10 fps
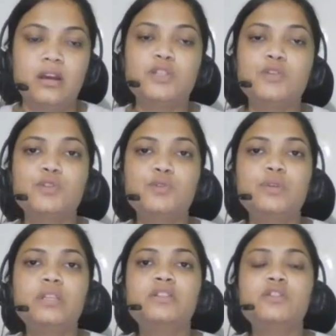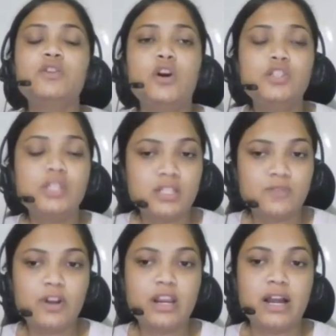So students, not just
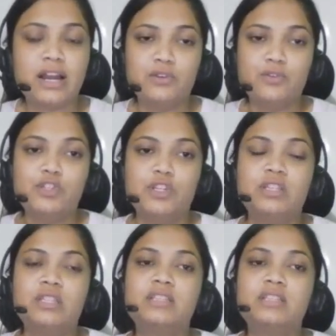for hydrogen,